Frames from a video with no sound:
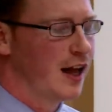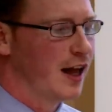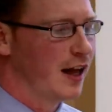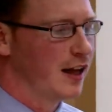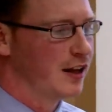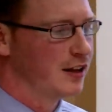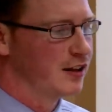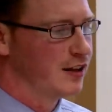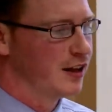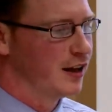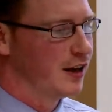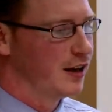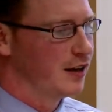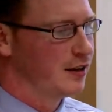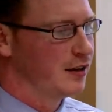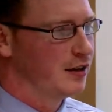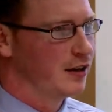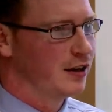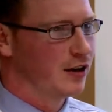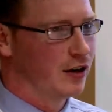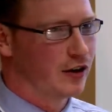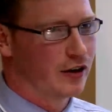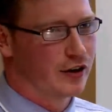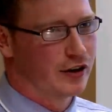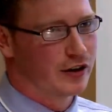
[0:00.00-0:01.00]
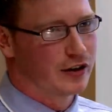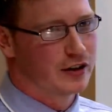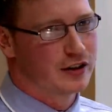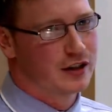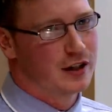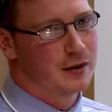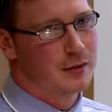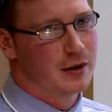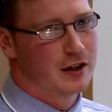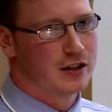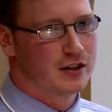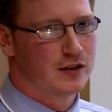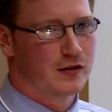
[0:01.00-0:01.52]
and or your
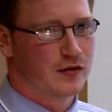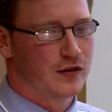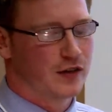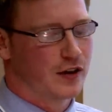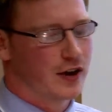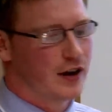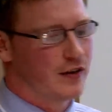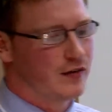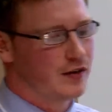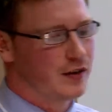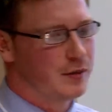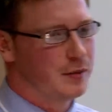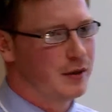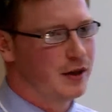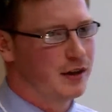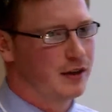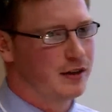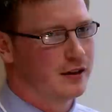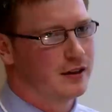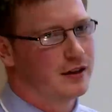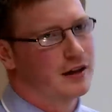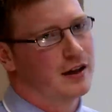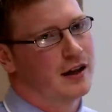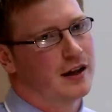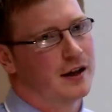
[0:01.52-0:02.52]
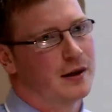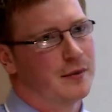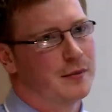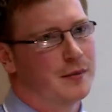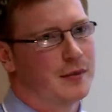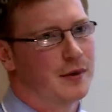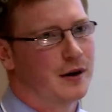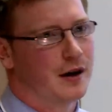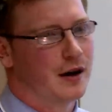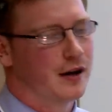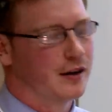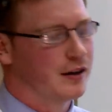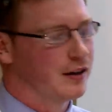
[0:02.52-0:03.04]
teammates if you're having a meeting
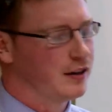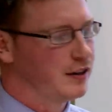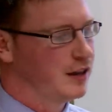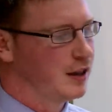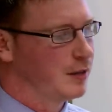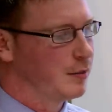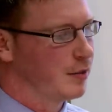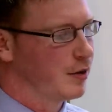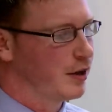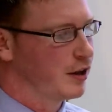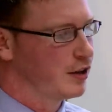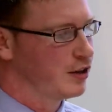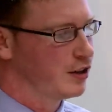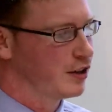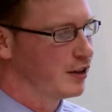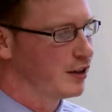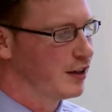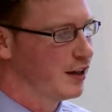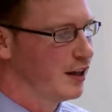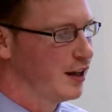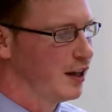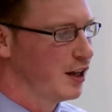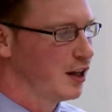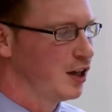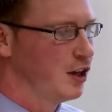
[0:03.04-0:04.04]
on a team project.